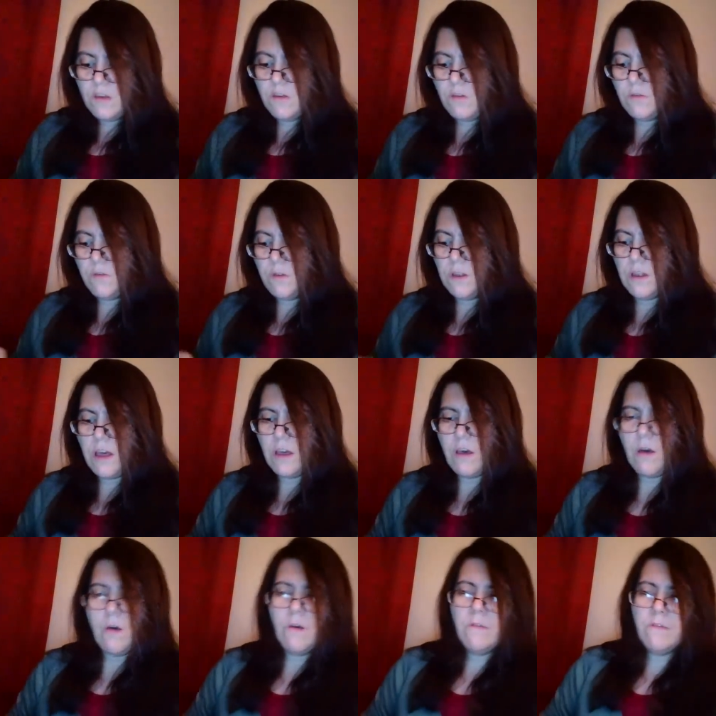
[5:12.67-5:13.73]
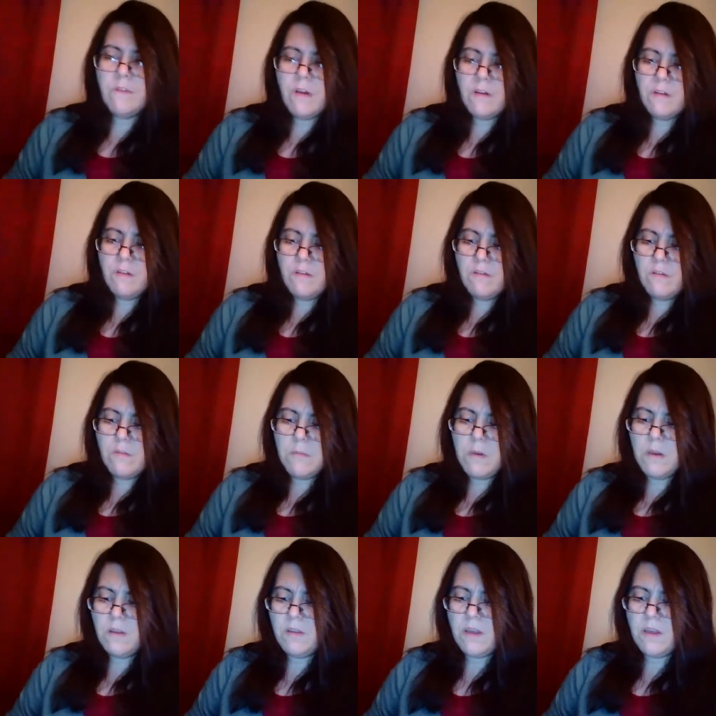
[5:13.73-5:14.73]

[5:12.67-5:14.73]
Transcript: you feel like, oh, I've started this so many